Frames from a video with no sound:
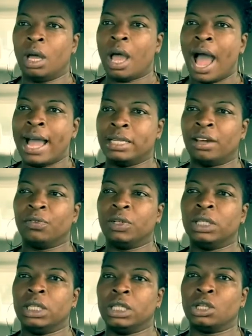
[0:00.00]

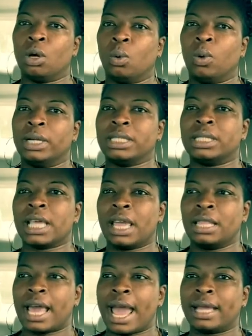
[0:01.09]
definitely don't want to say
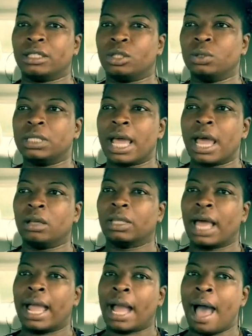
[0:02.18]
that to sound
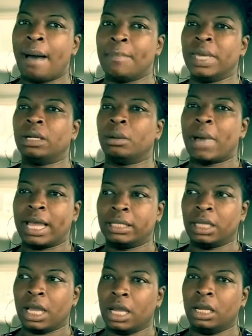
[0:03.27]
like I'm
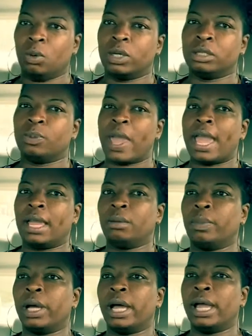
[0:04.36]
minimizing anyone's pain,
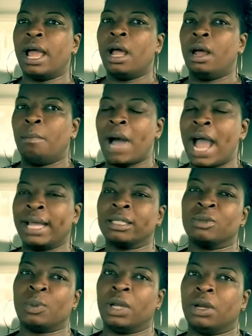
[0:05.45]
but my
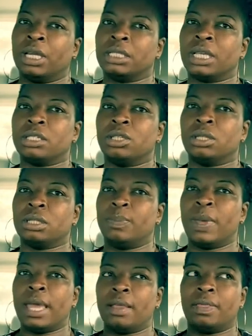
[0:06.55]
experience has just
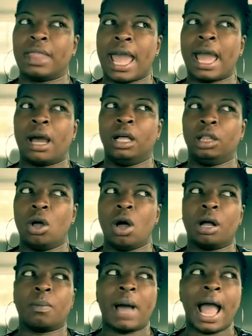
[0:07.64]
been that
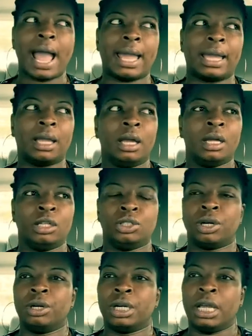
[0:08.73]
along my
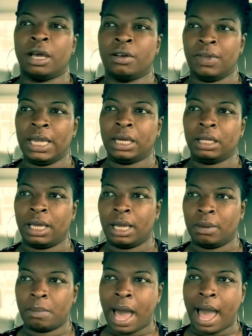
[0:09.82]
journey of
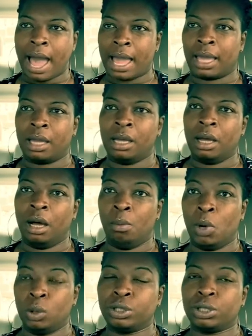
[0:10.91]
healing my
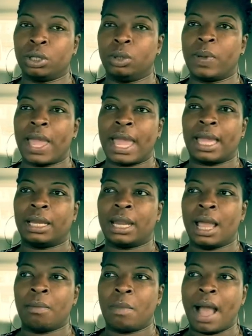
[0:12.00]
emotional pain
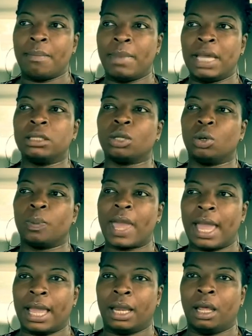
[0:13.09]
and my mental
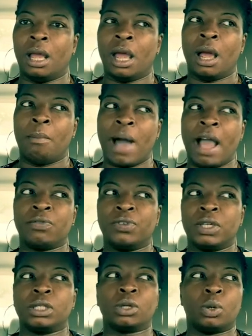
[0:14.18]
pain, my
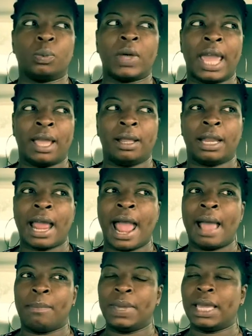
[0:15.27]
physical pain
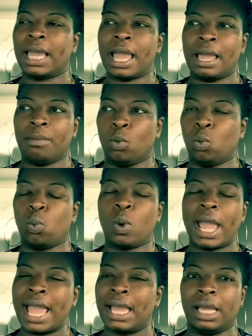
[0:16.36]
became
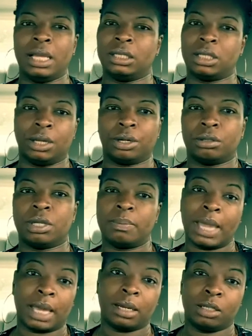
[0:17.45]
way easier to
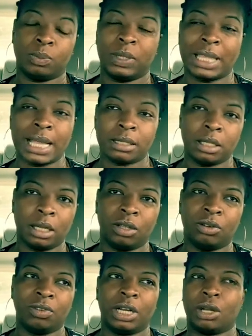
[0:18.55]
manage. But that's
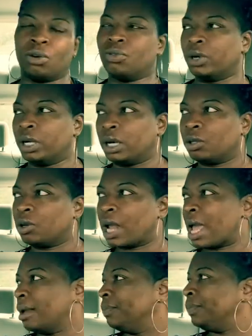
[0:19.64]
another video for another
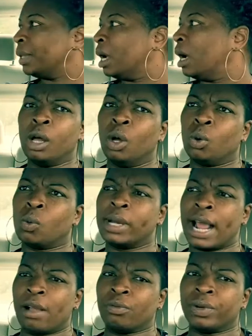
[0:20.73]
day. When
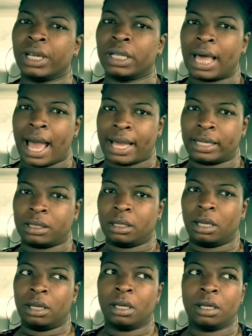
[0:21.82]
I realized
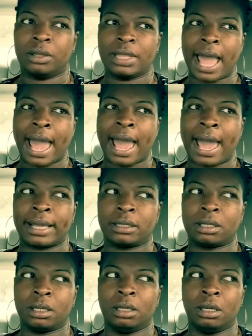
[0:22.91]
that
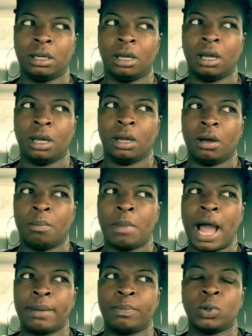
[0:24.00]

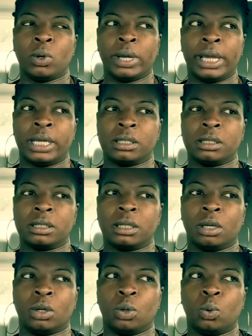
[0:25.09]
my boys
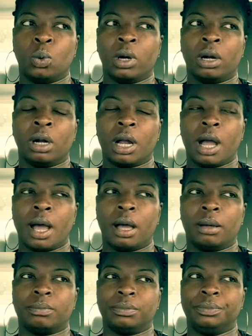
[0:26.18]
were,
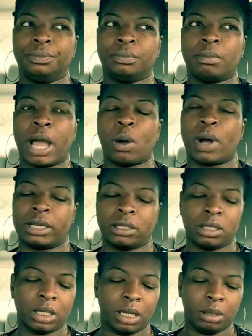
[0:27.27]
my watch
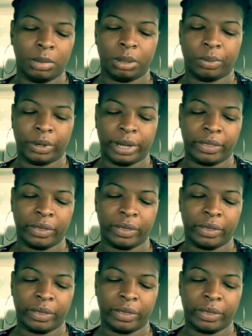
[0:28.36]
is telling me to breathe.